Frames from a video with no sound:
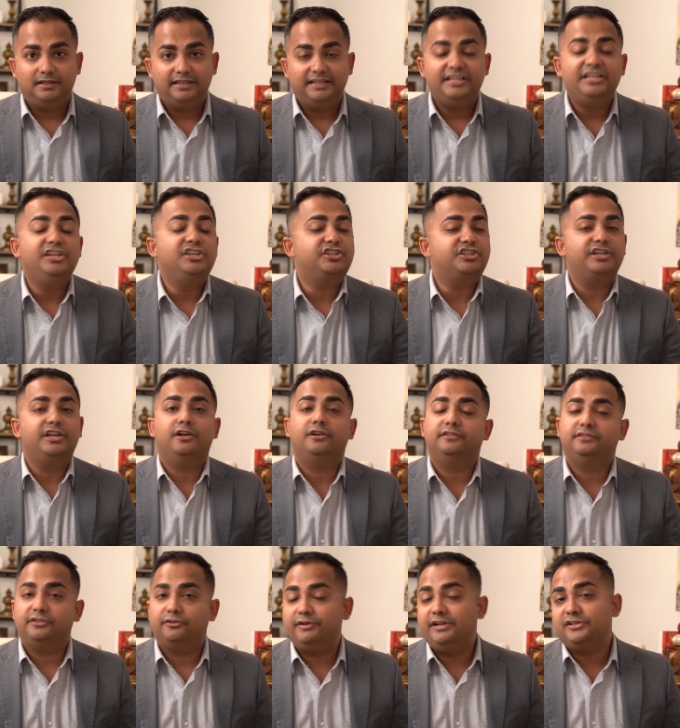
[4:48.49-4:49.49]
He
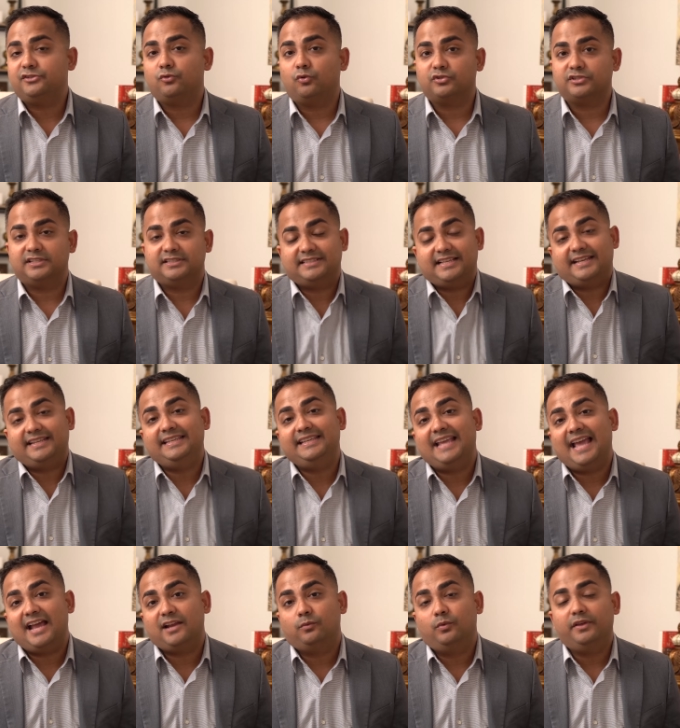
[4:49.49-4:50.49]
shared the resources that he
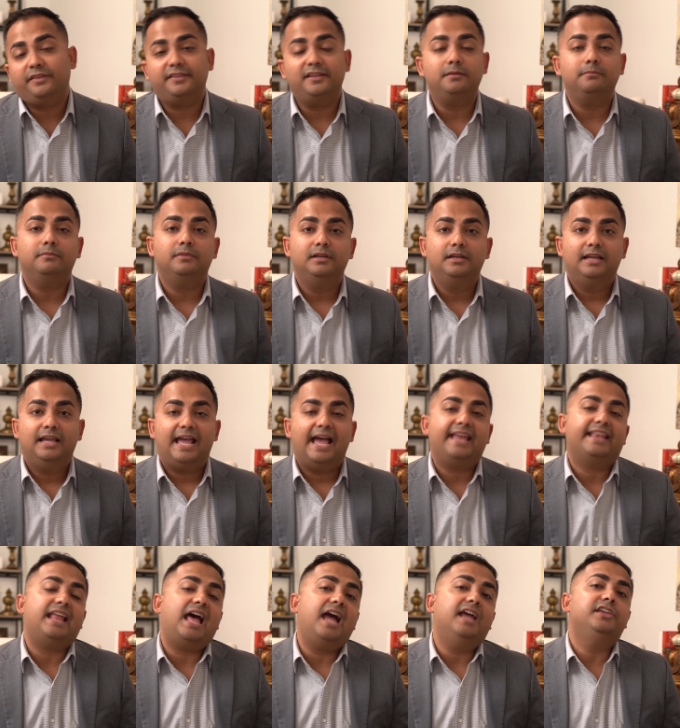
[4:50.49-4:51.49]
had with him,
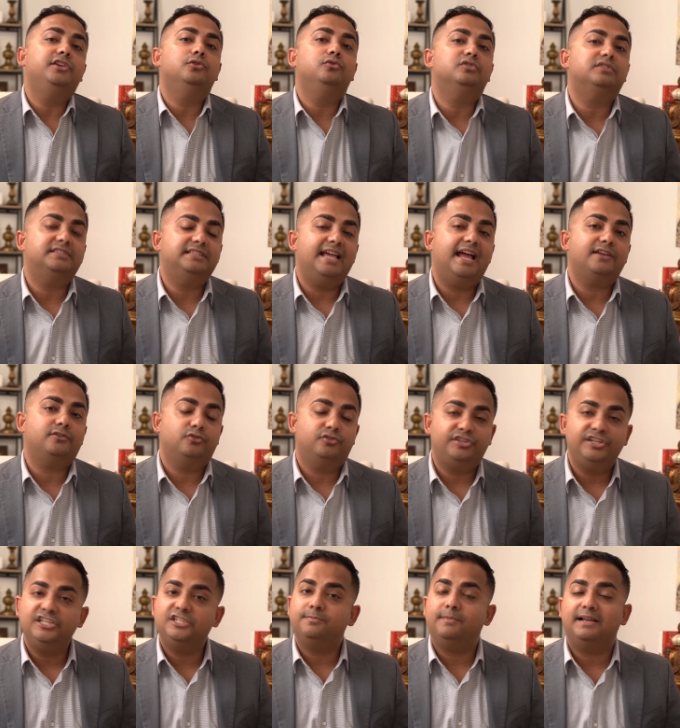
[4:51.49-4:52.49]
and I used that to
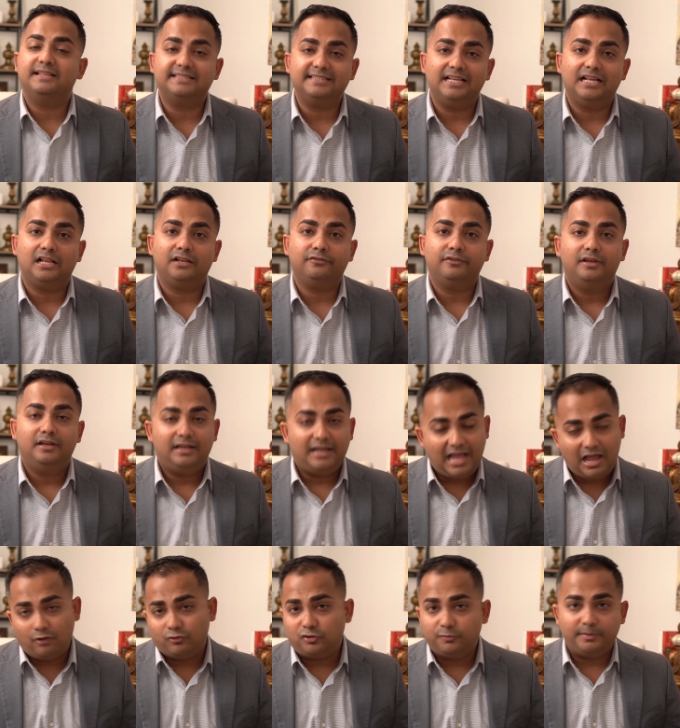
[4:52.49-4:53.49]
teach myself
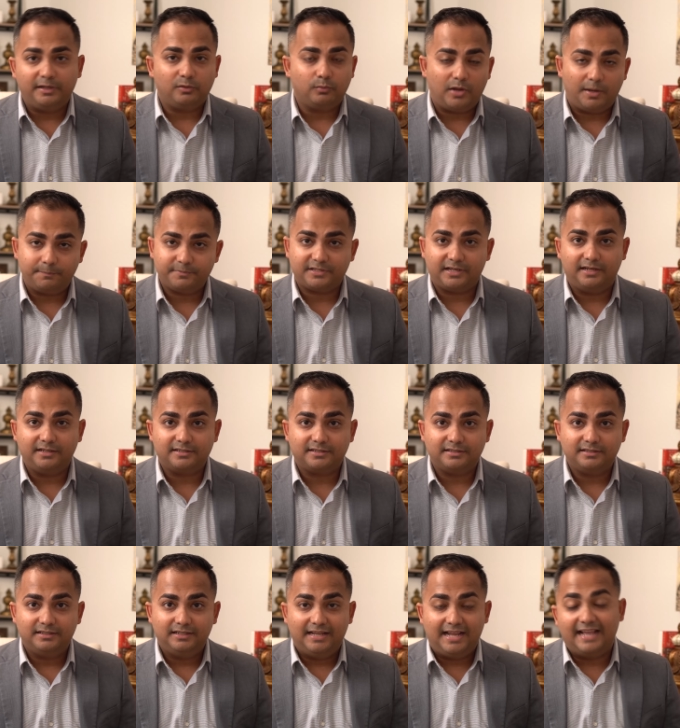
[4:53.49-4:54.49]
how to build
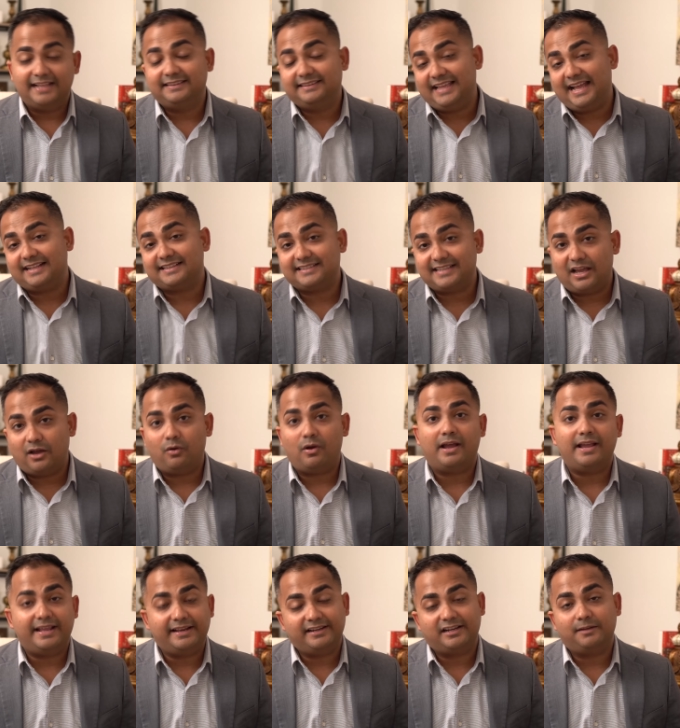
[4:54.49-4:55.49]
websites. And that's how
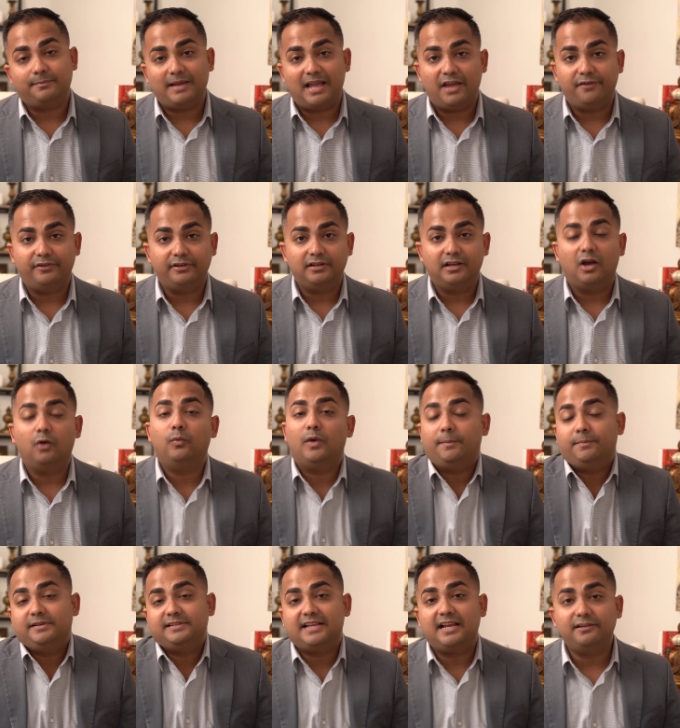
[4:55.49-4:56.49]
I ended up having a
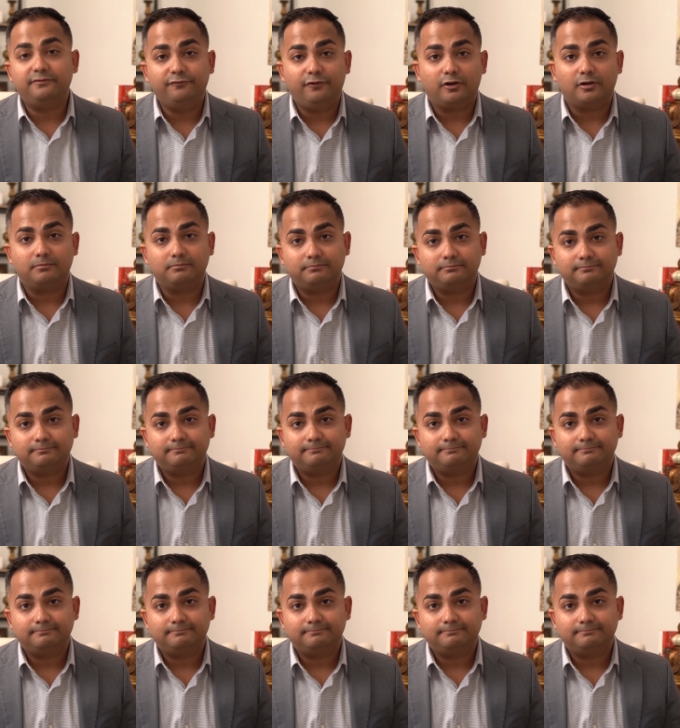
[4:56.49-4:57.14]
web design firm.